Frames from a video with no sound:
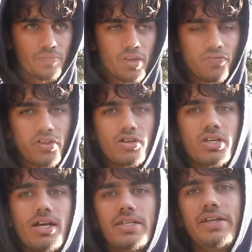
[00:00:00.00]
And for those of you
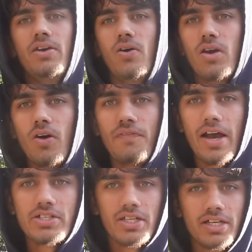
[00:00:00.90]
guys that don't know what
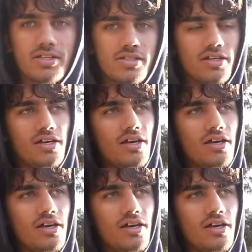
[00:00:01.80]
fascia is,